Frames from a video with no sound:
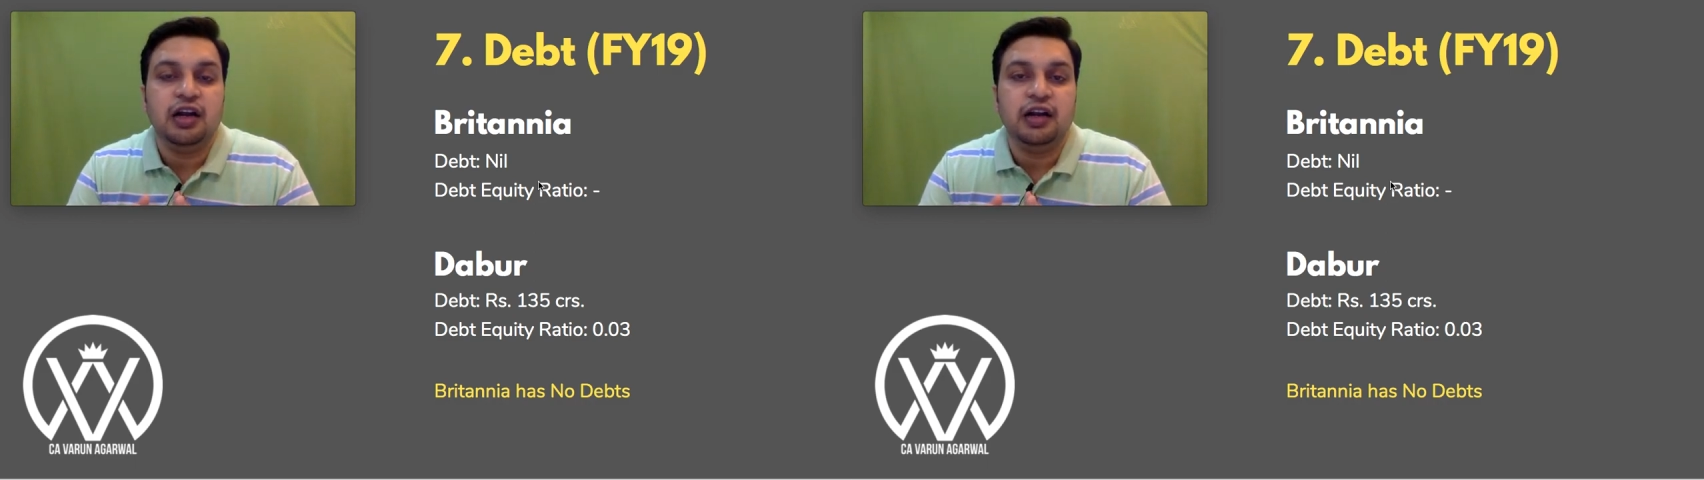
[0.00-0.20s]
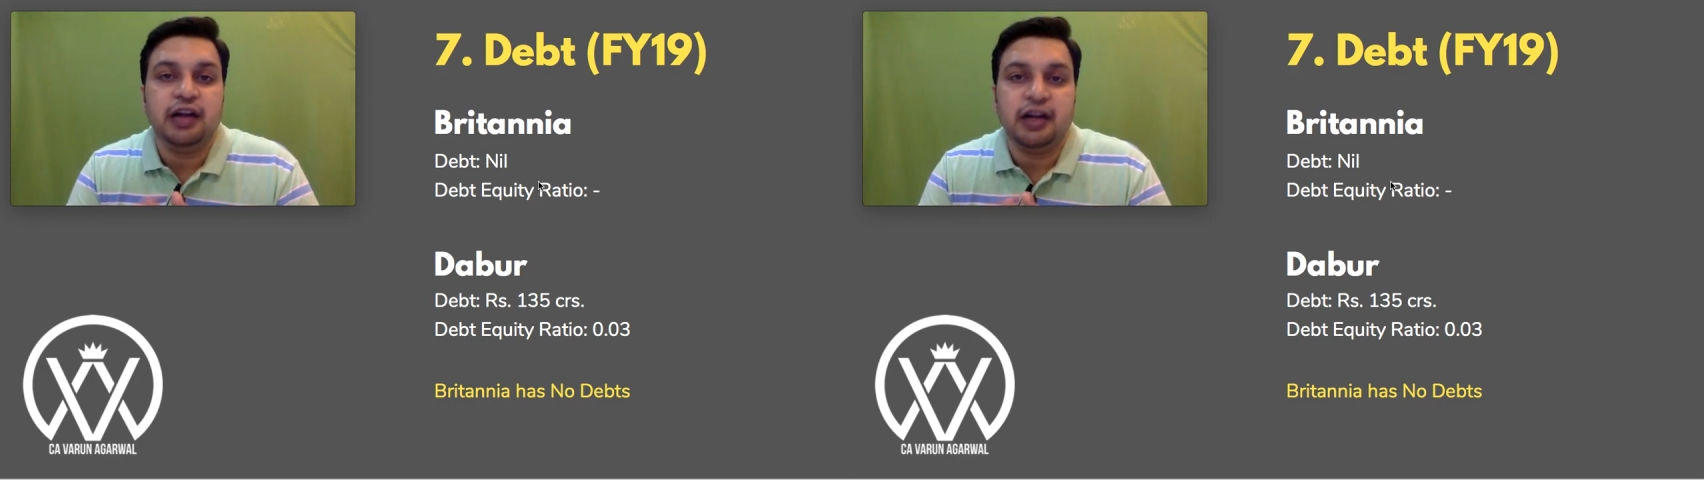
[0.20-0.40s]

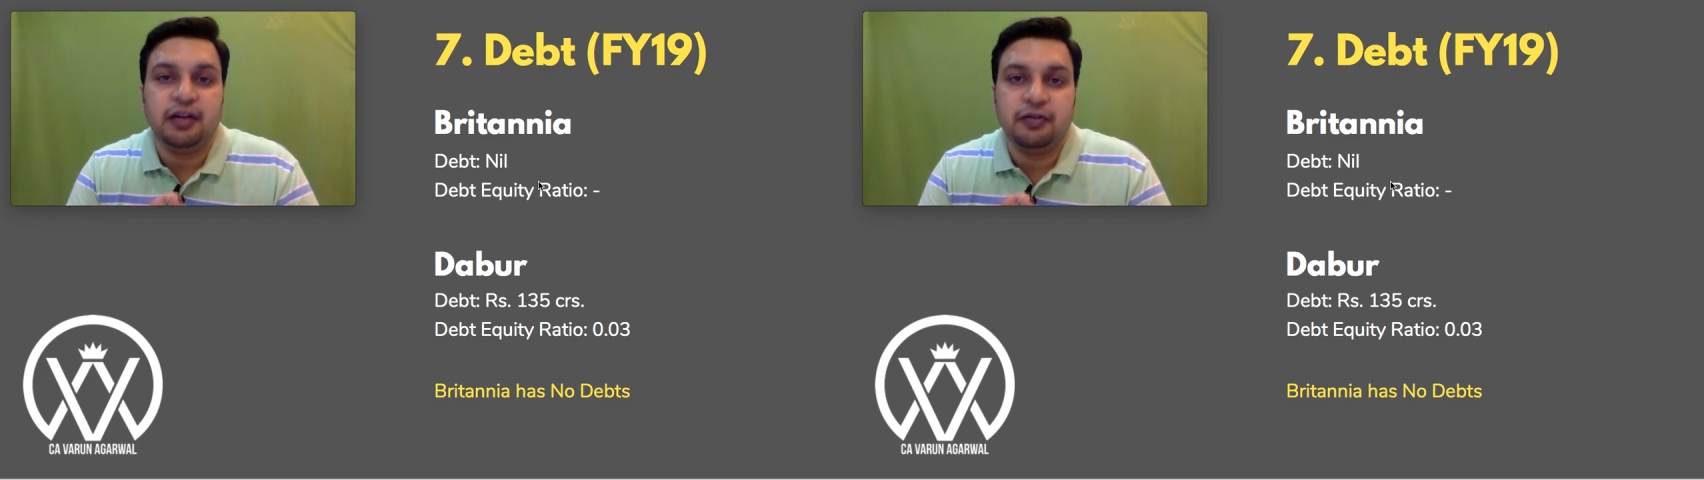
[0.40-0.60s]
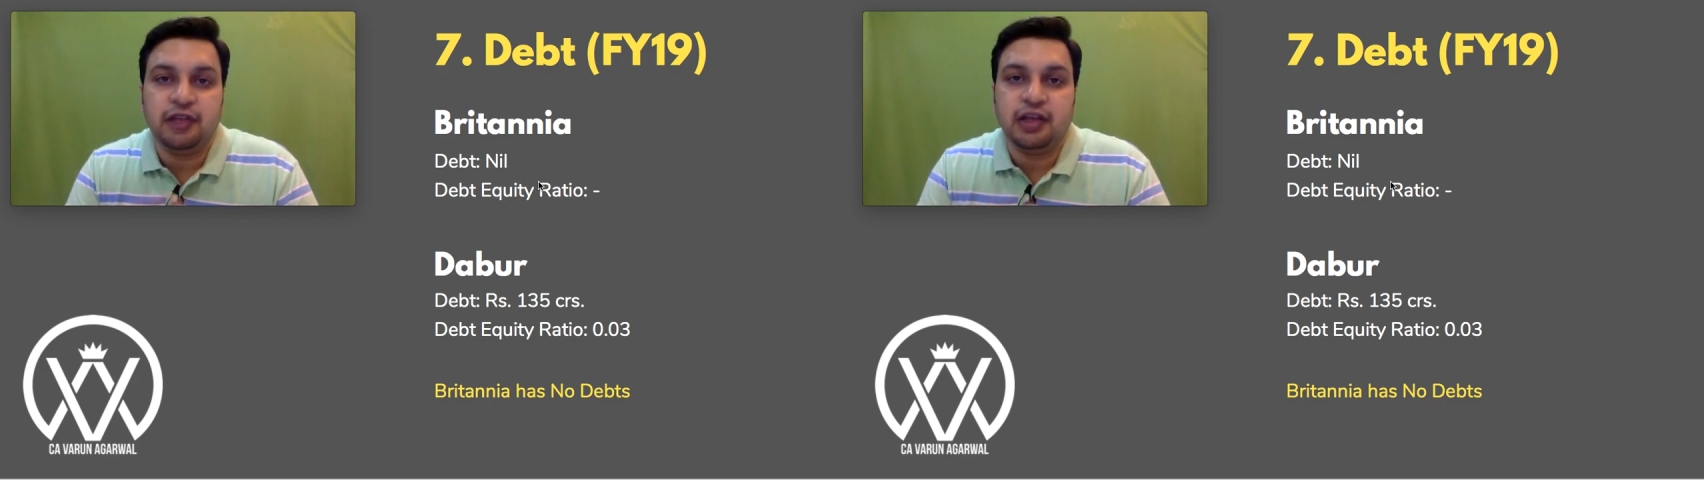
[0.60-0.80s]
debt
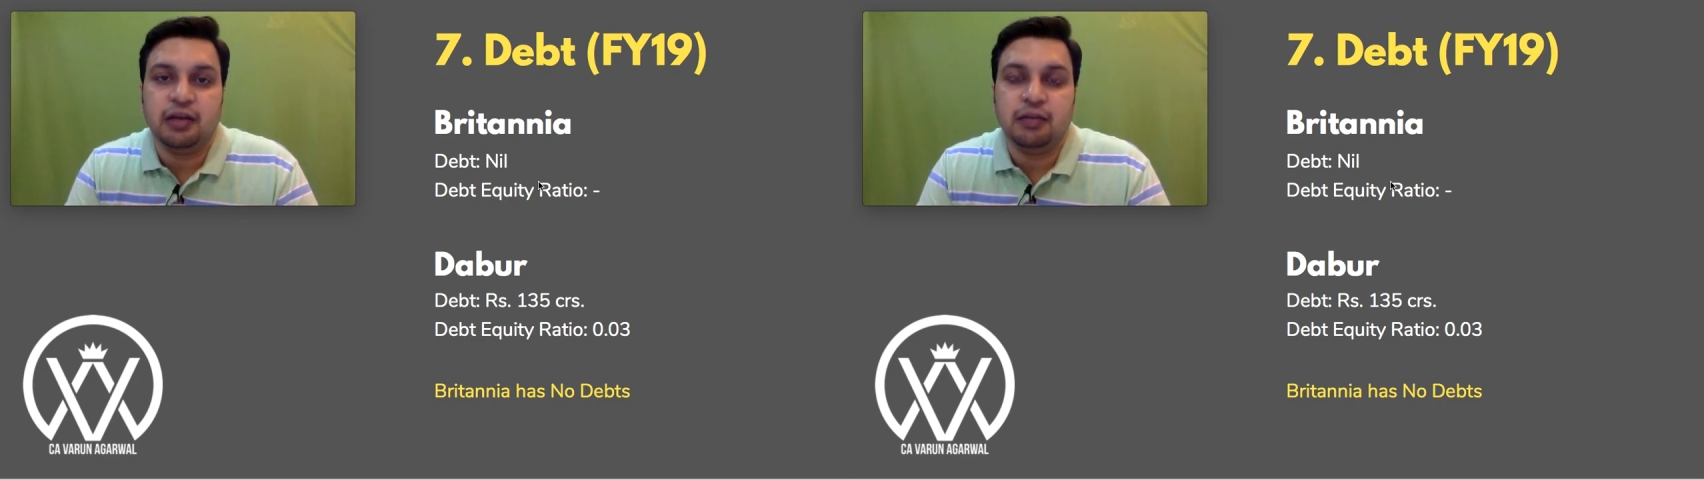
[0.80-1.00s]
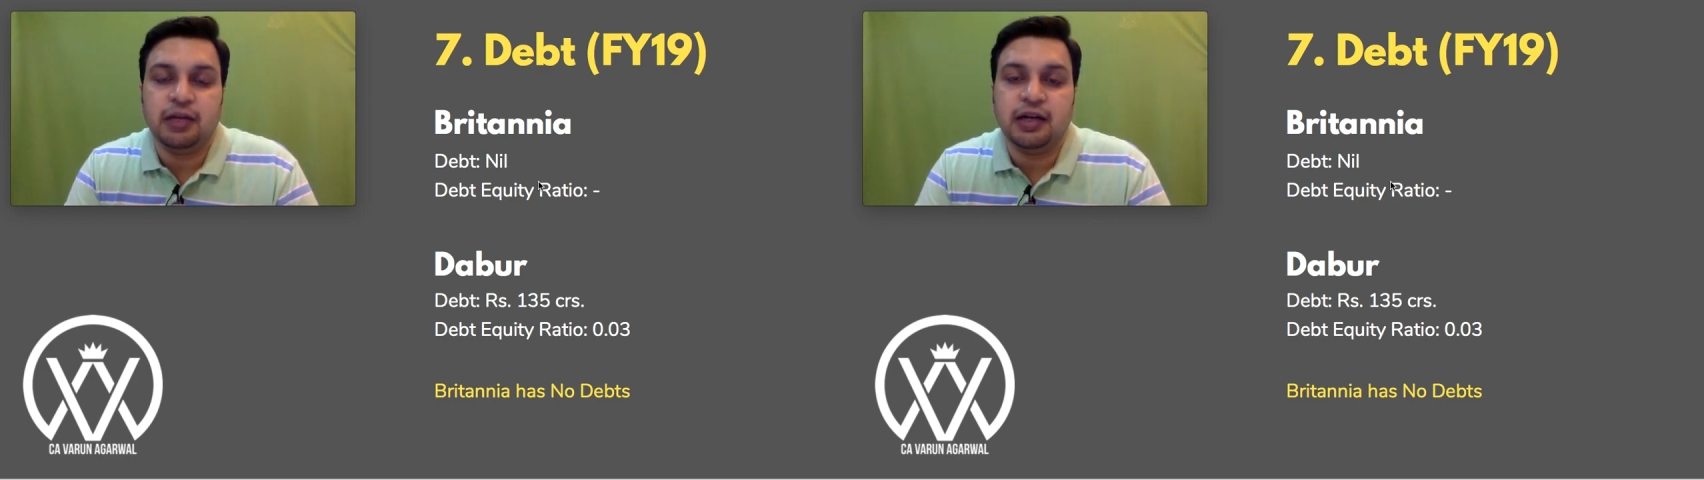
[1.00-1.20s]
free,
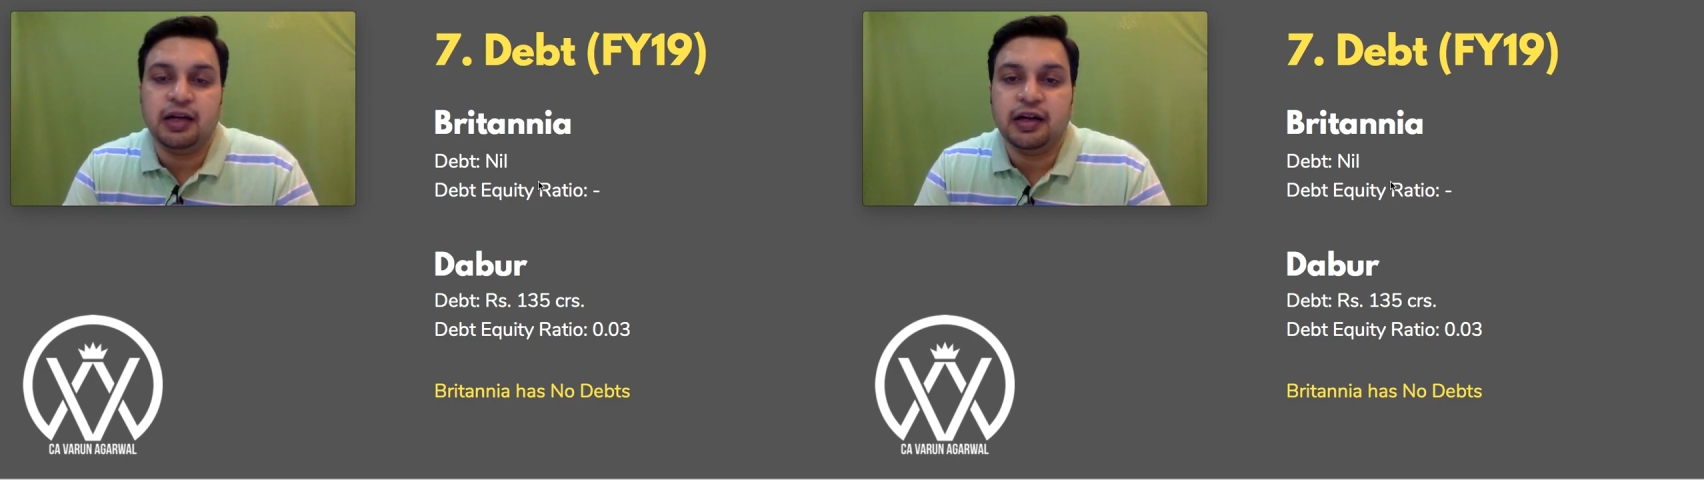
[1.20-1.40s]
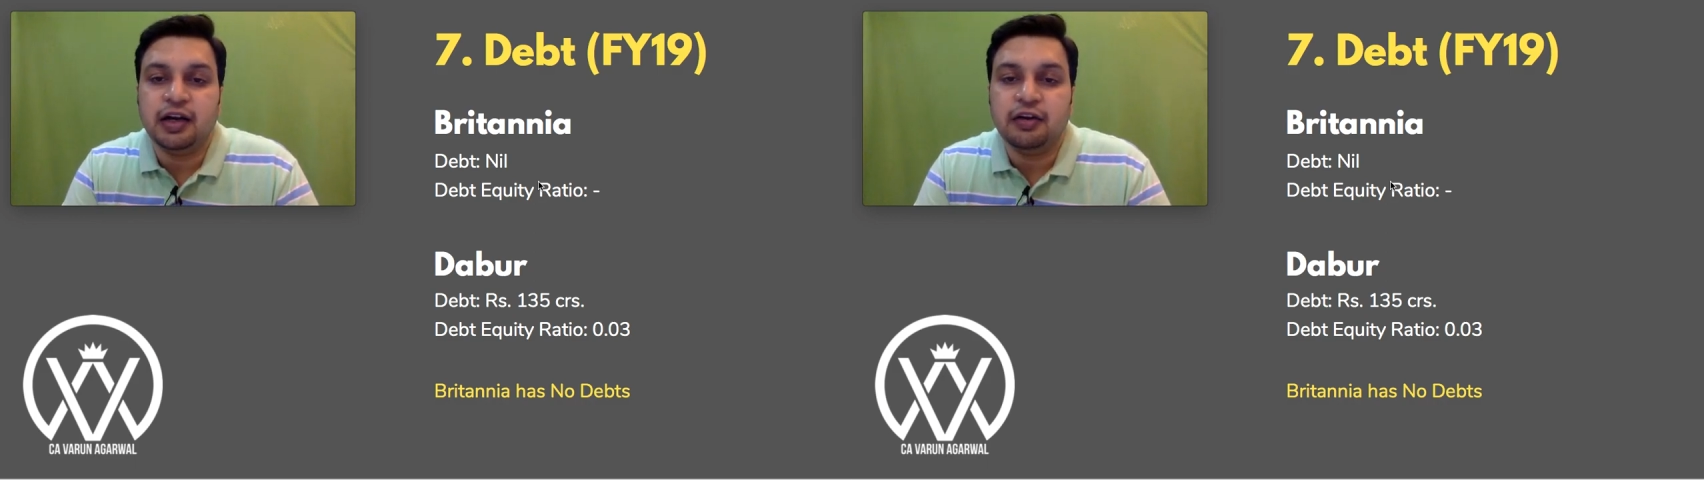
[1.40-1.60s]

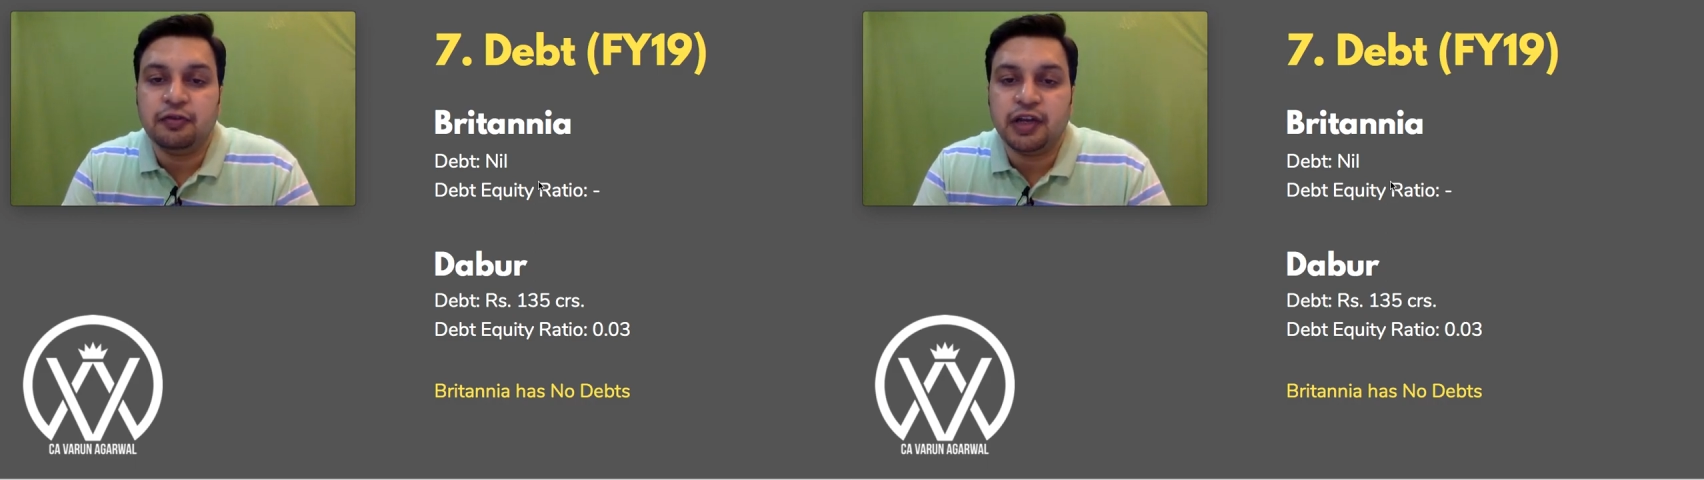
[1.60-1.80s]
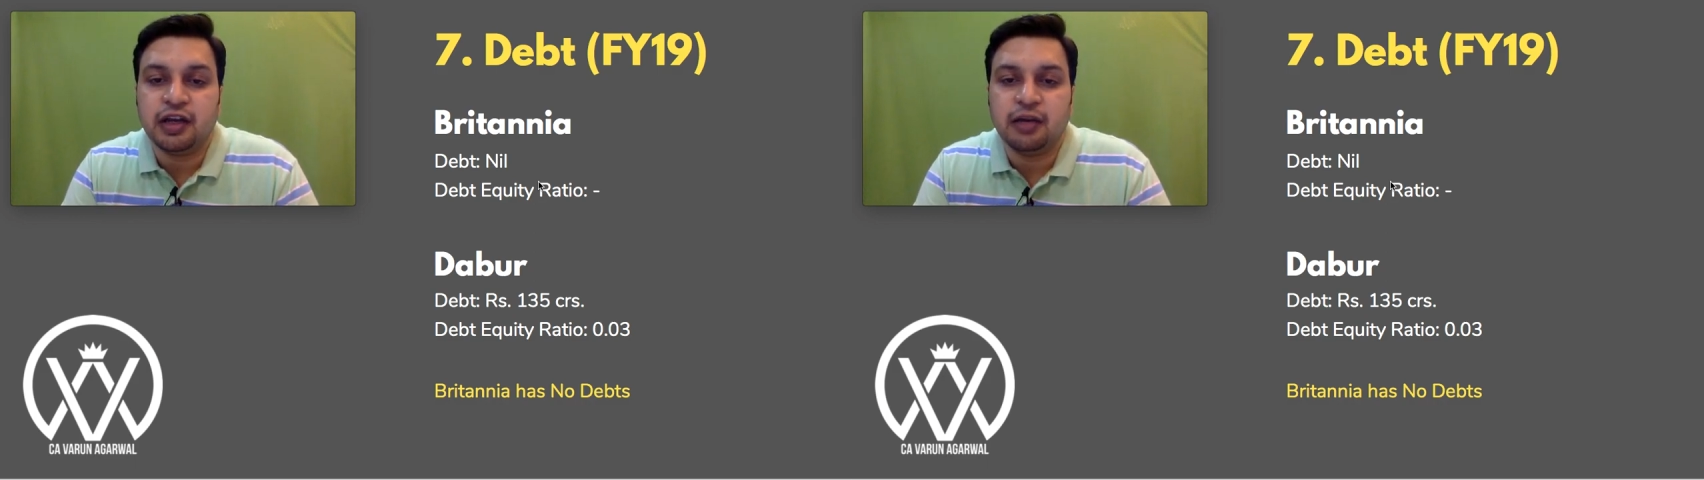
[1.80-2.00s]
completely debt
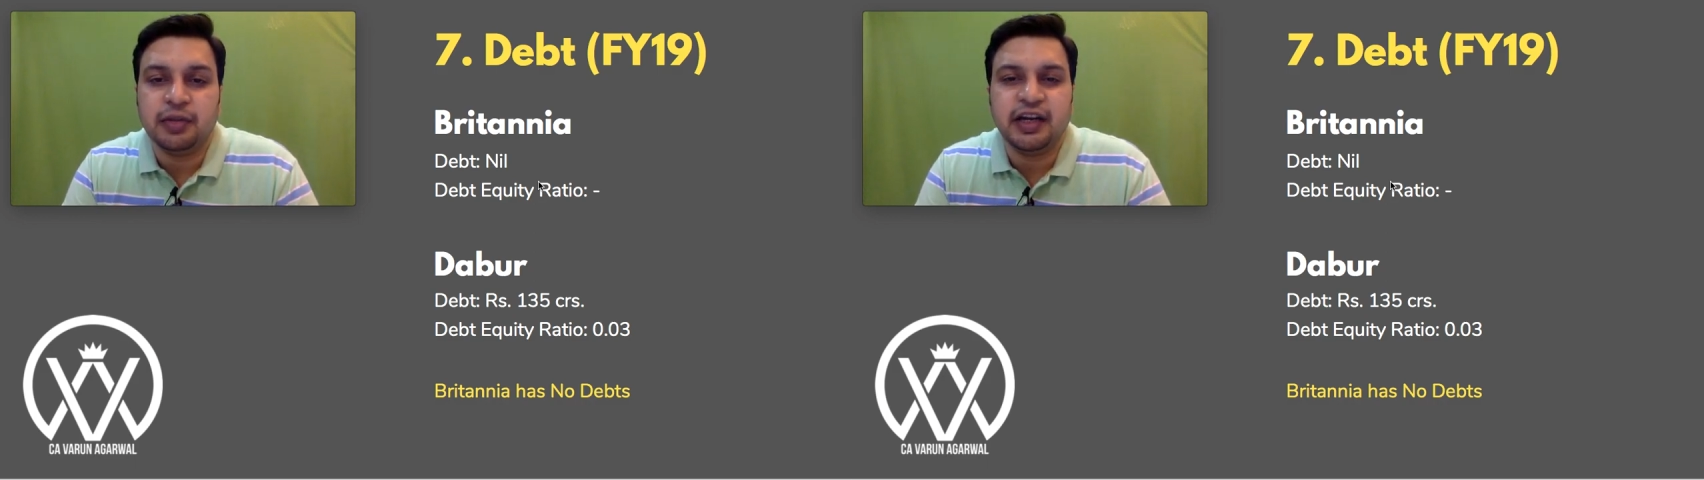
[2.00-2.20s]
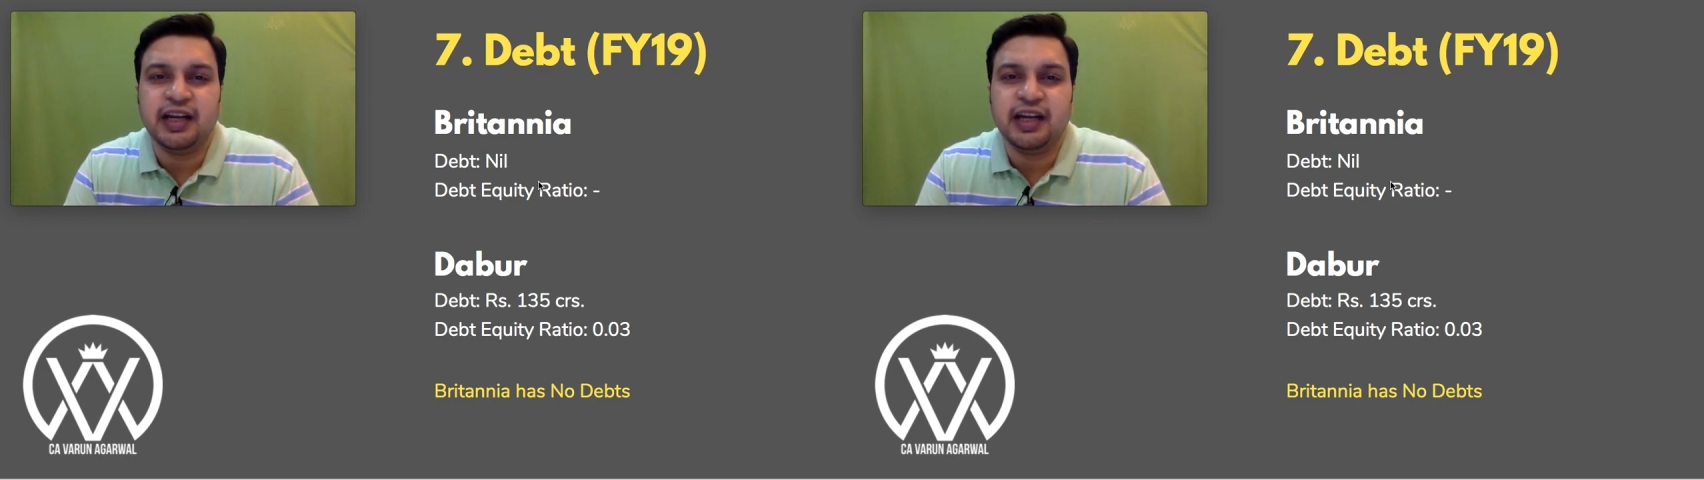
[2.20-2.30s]
free company.